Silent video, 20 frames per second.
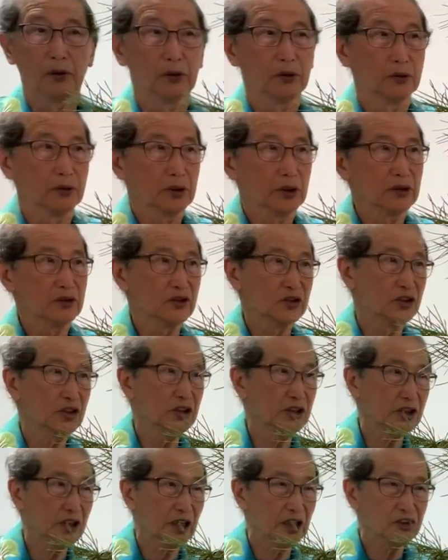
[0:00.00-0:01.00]
You can see
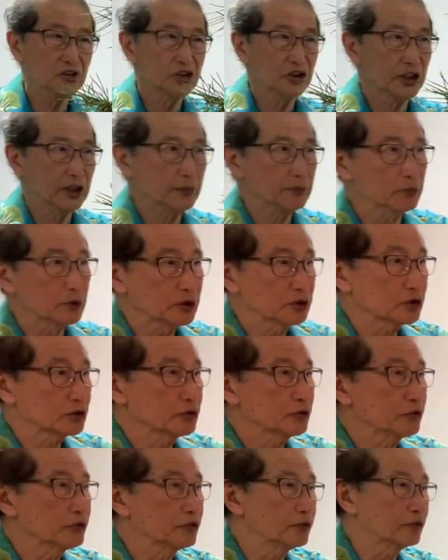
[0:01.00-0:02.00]
the S shape, which is
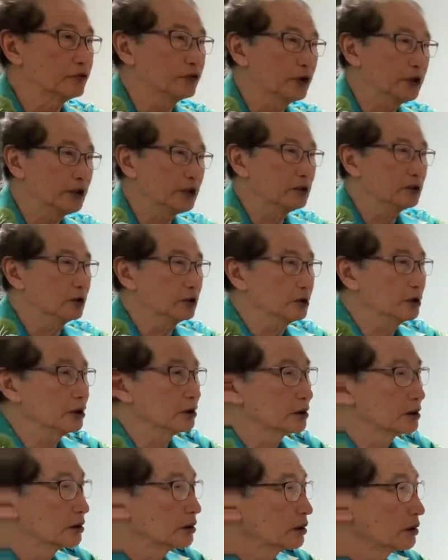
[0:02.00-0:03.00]
very good.
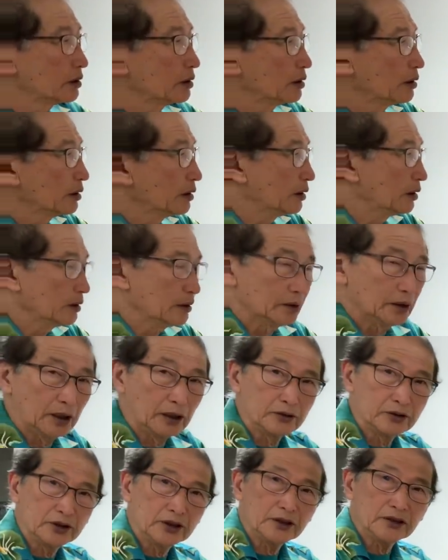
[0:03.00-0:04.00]
Now
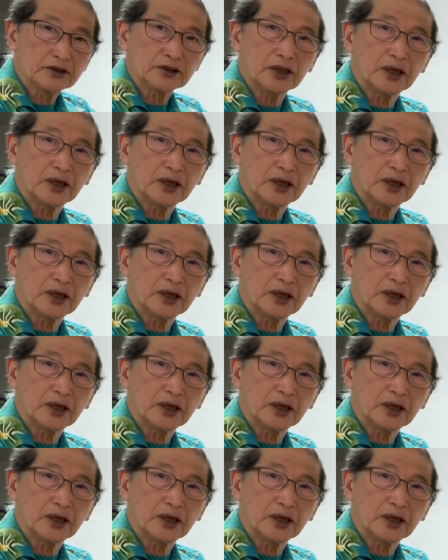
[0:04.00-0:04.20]
these